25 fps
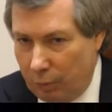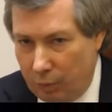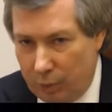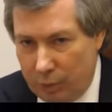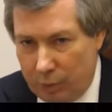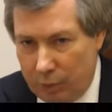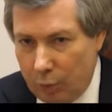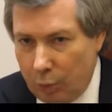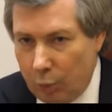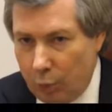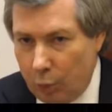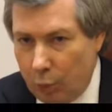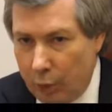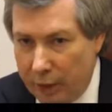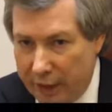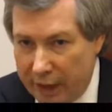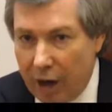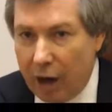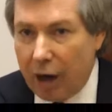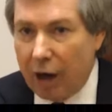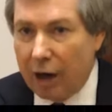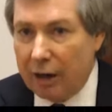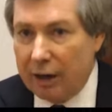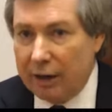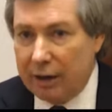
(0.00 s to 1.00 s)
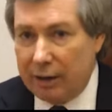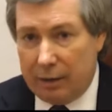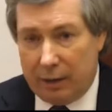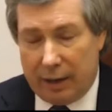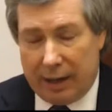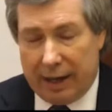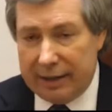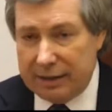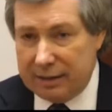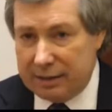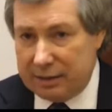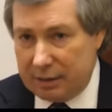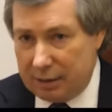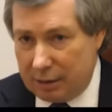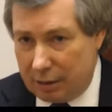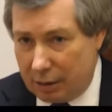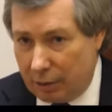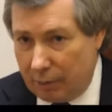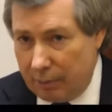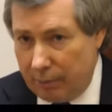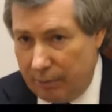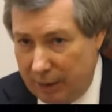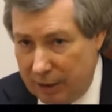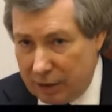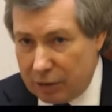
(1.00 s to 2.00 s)
we are, as
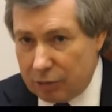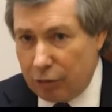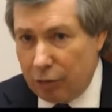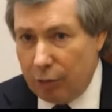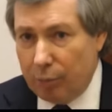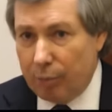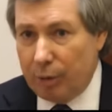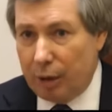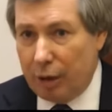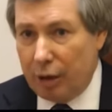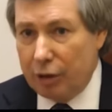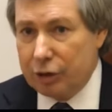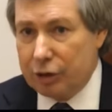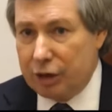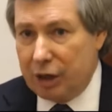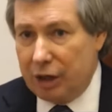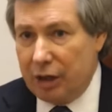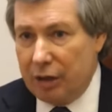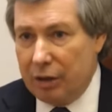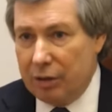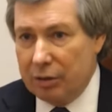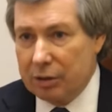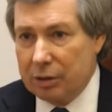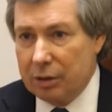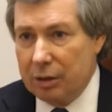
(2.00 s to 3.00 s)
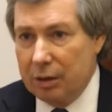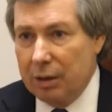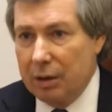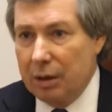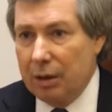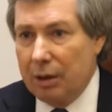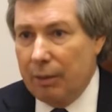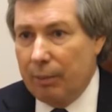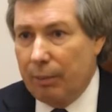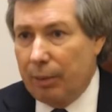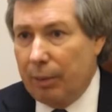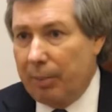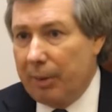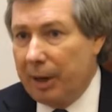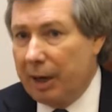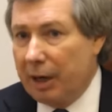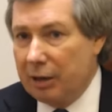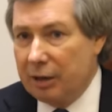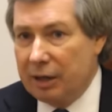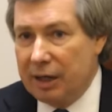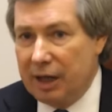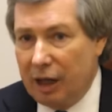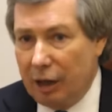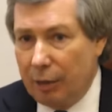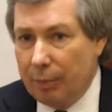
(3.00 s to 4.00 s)
Minsk Group co-chairs,
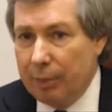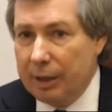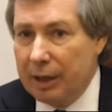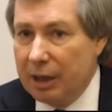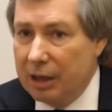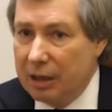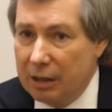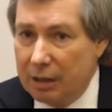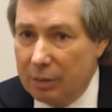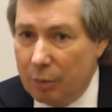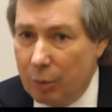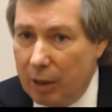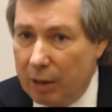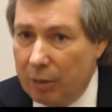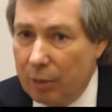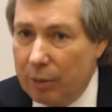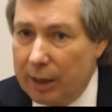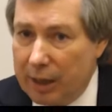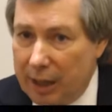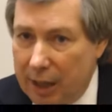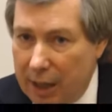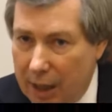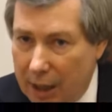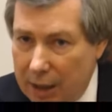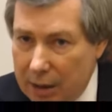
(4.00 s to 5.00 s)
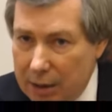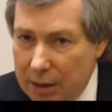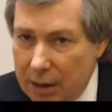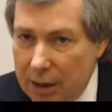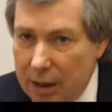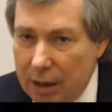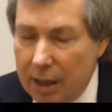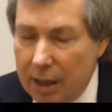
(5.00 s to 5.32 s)
prepared to help in any way we can,